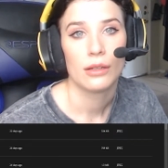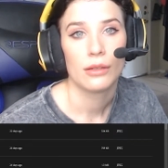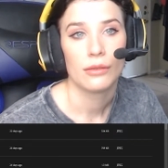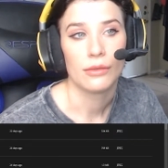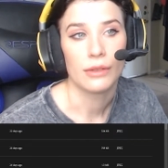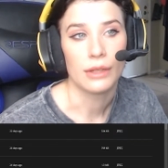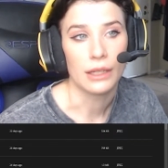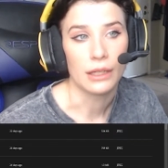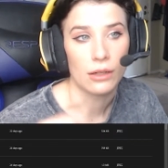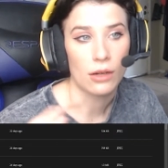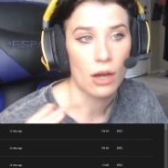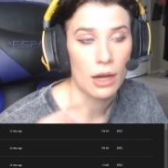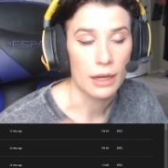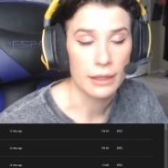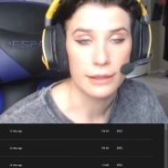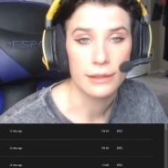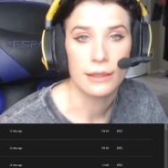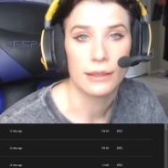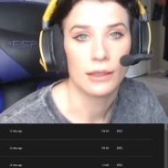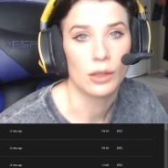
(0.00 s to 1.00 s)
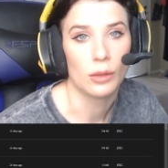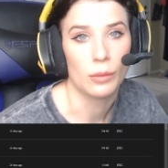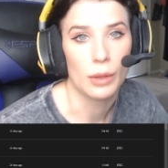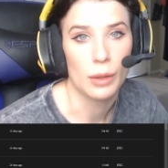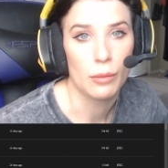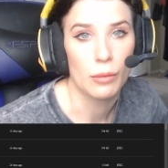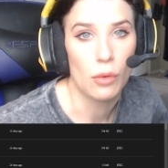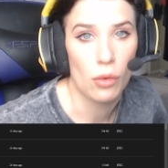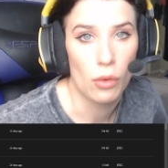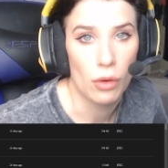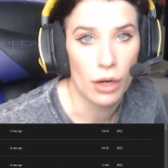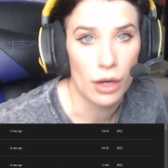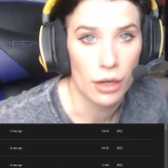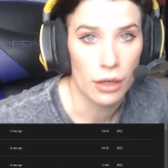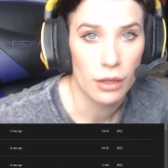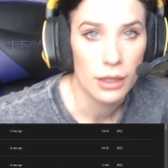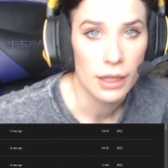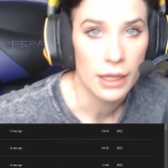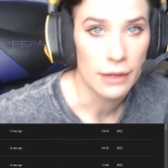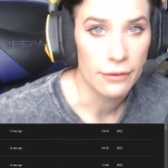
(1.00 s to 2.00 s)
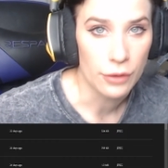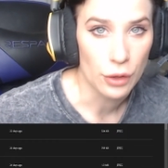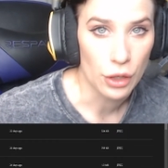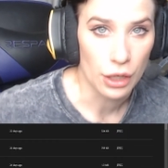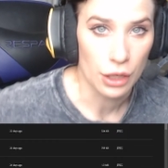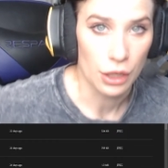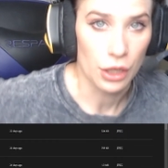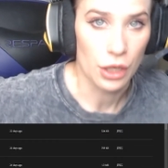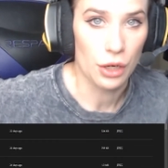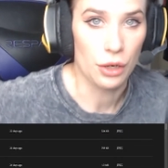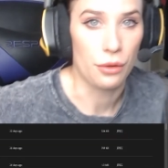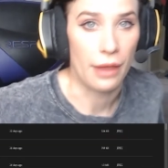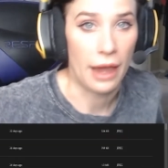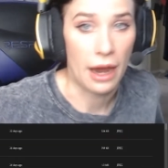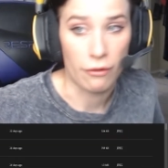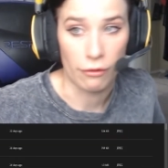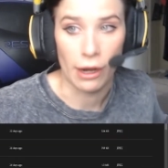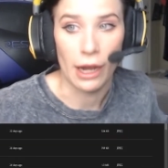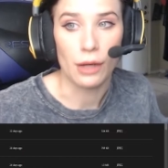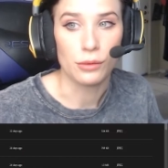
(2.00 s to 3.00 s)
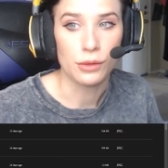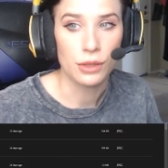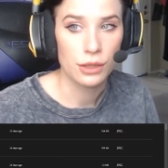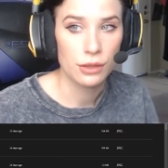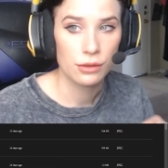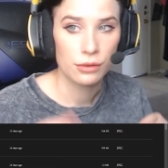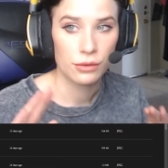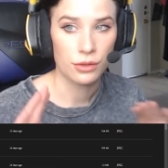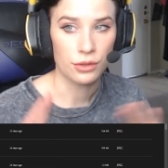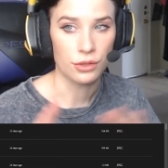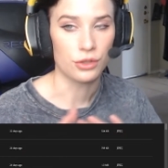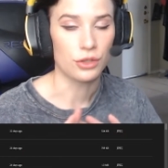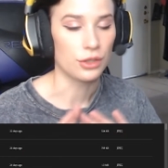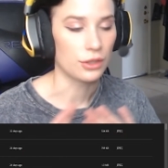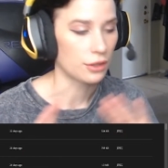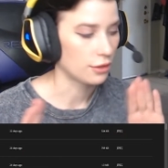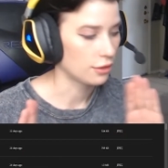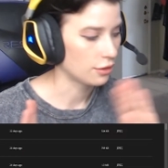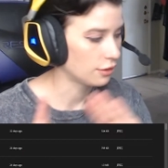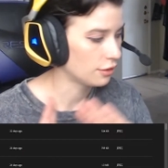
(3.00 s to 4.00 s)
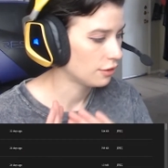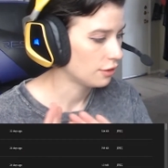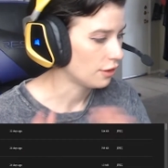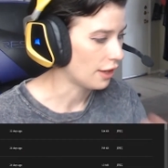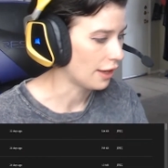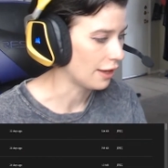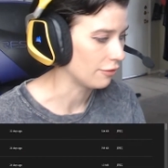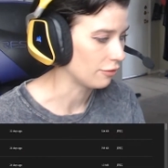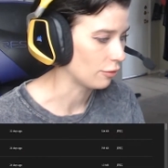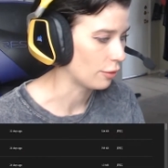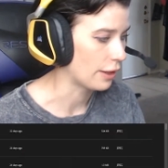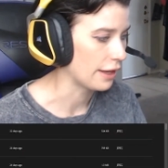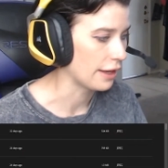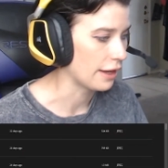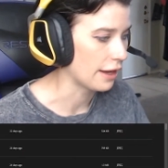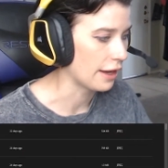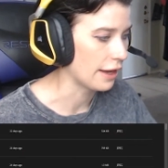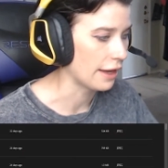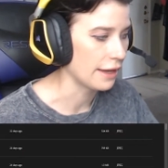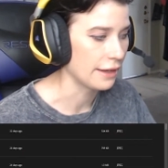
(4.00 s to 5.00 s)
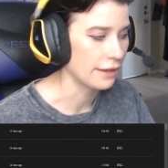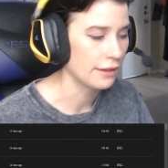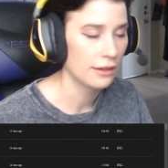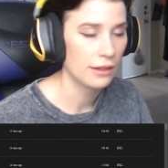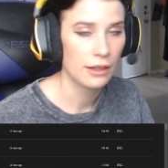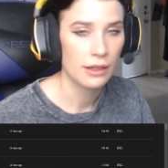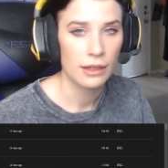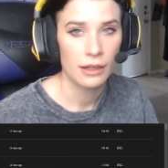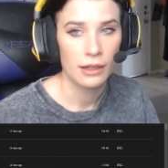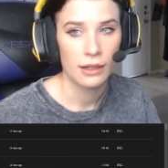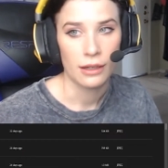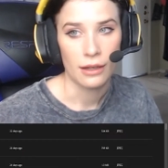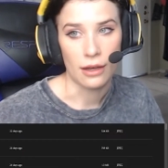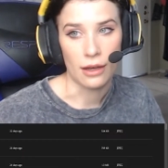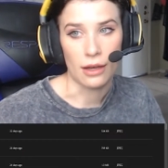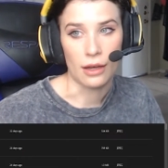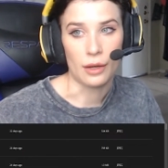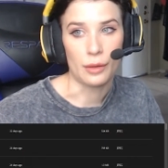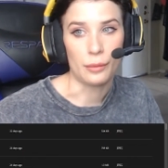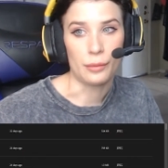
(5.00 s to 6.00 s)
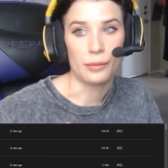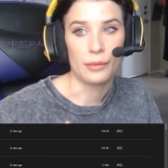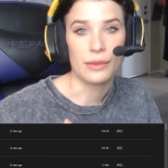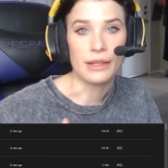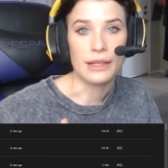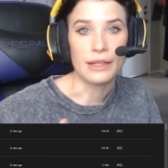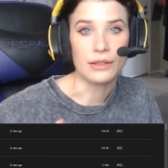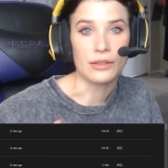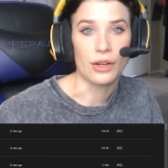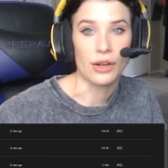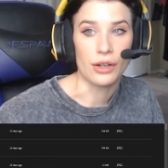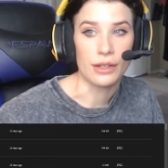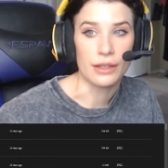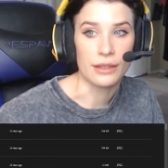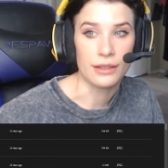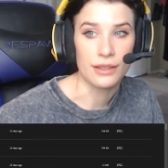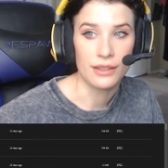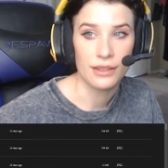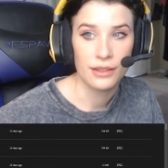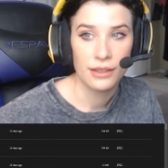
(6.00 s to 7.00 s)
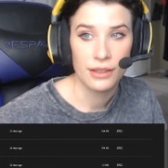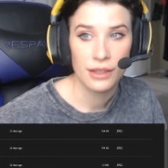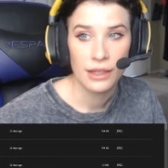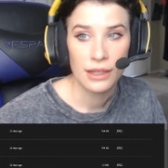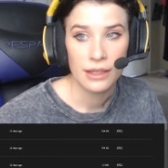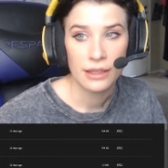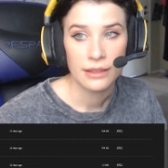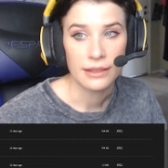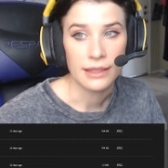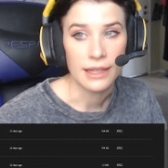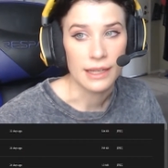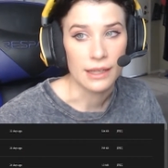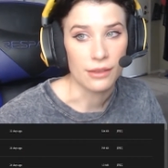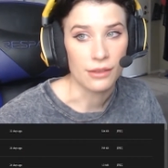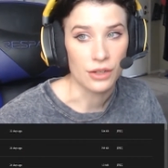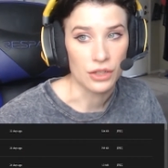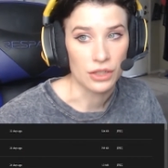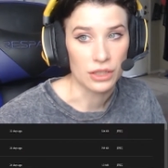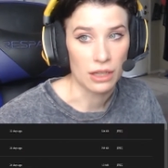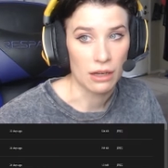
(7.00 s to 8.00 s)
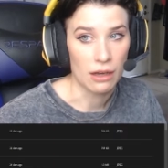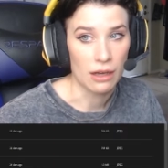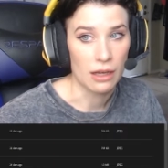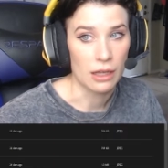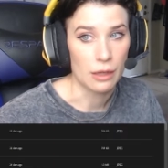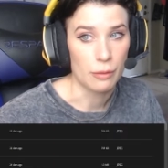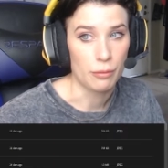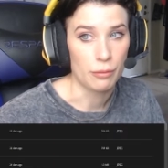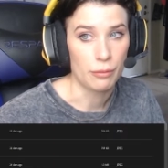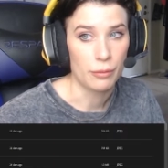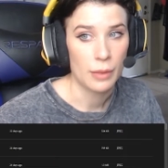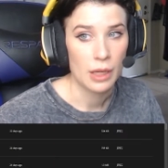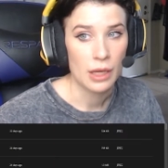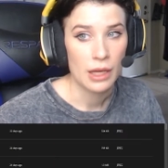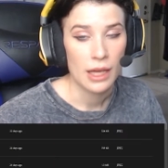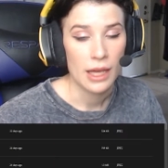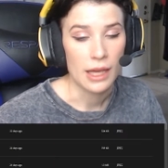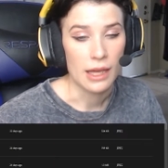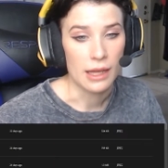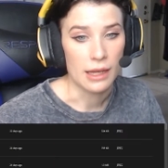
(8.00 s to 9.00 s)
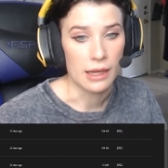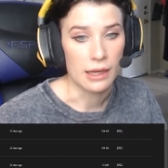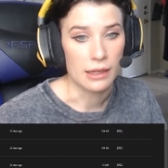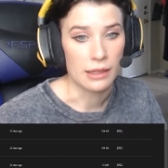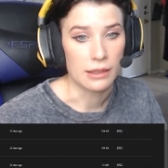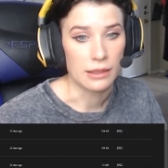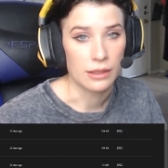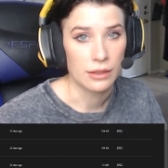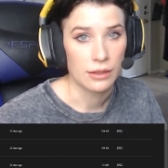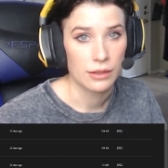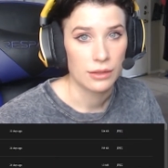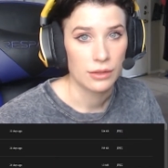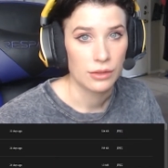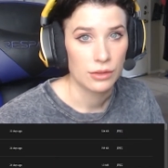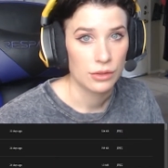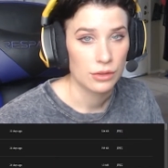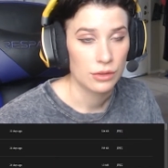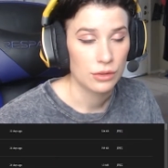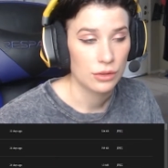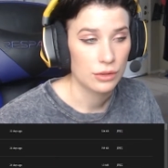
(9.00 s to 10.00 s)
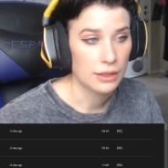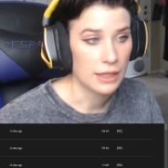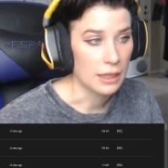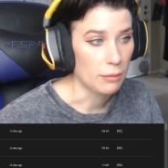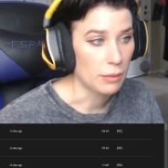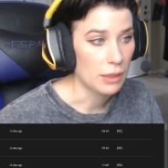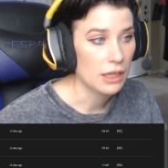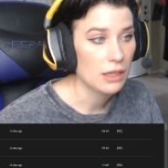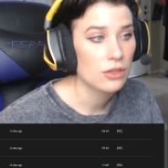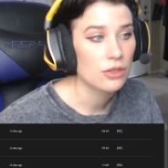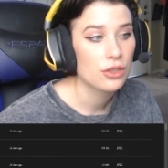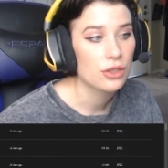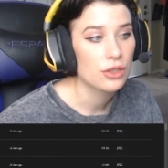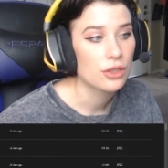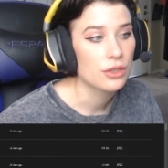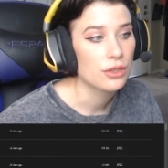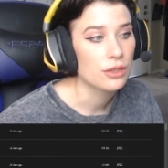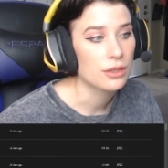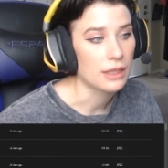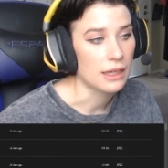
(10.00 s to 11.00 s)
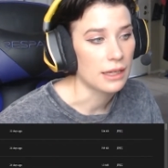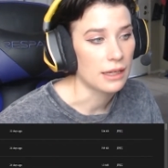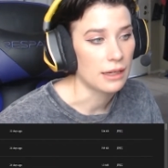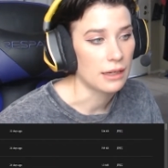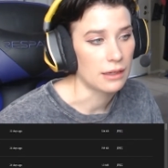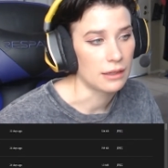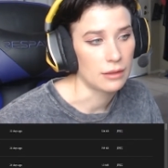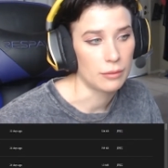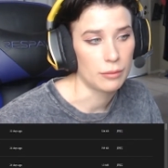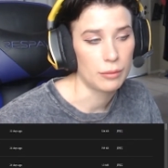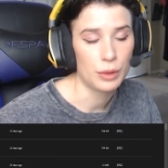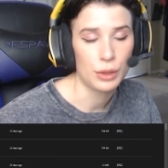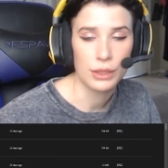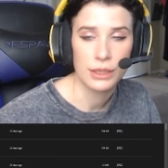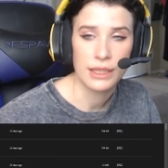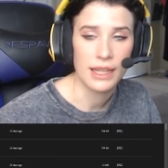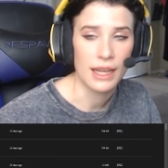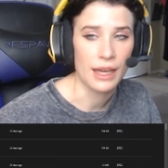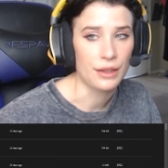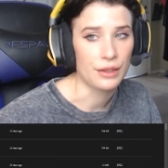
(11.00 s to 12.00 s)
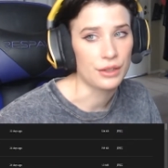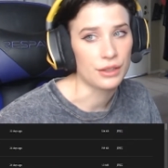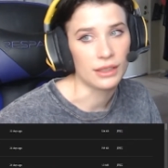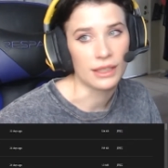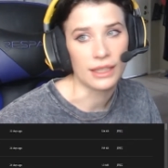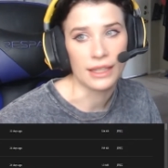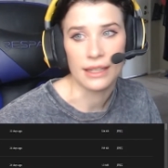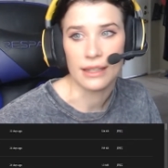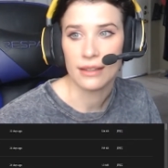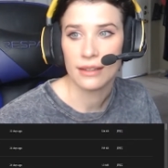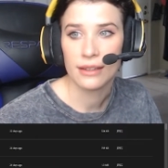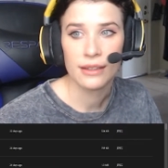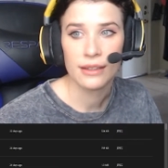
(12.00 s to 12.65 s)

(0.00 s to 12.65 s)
that cost a little bit more if you're going to go that route. So just FYI, these artists take their time and take pictures and put together like